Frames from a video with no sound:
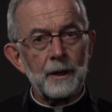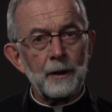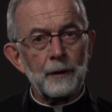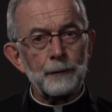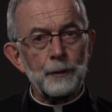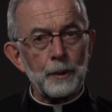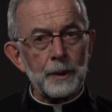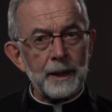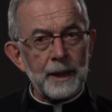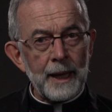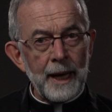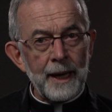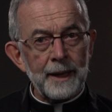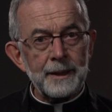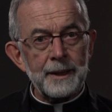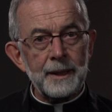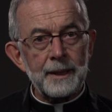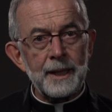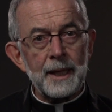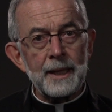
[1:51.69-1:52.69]
for
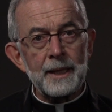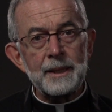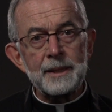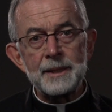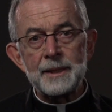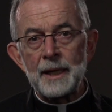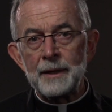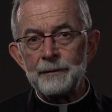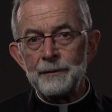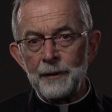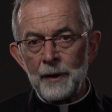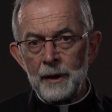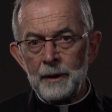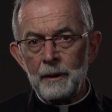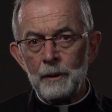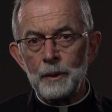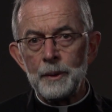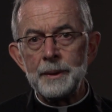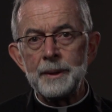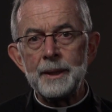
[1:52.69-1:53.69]
candidates and
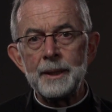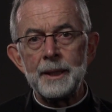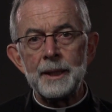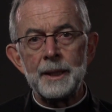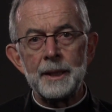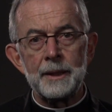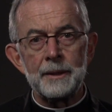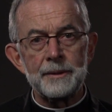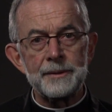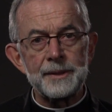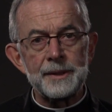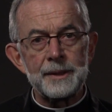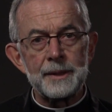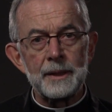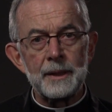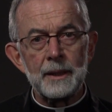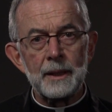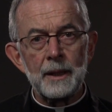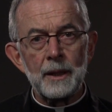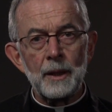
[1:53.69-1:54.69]
volunteers
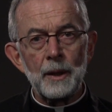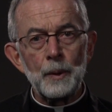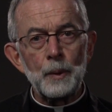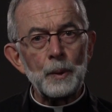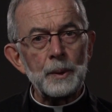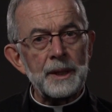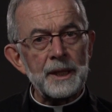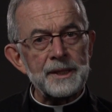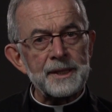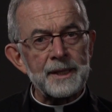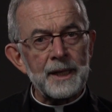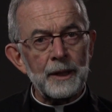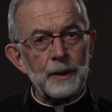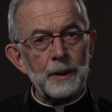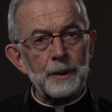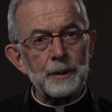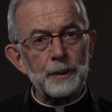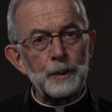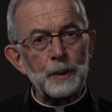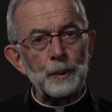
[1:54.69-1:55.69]
who
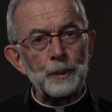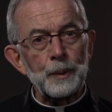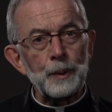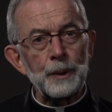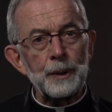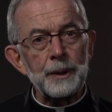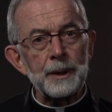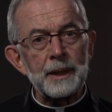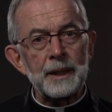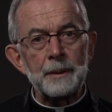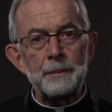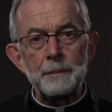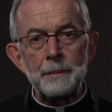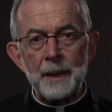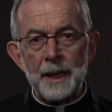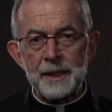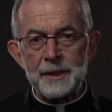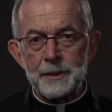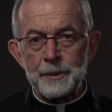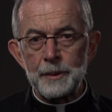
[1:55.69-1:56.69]
desire to work in
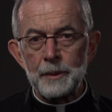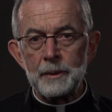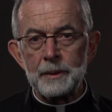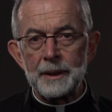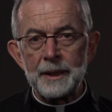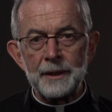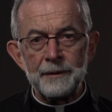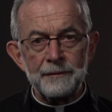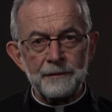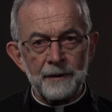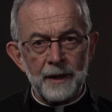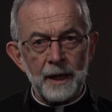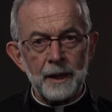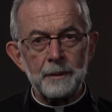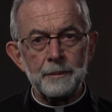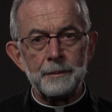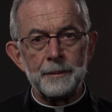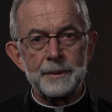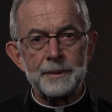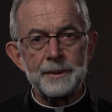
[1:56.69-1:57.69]
pastoral
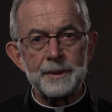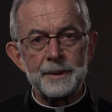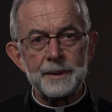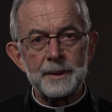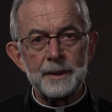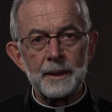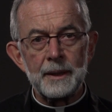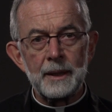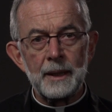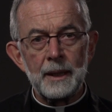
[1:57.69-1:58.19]
environments,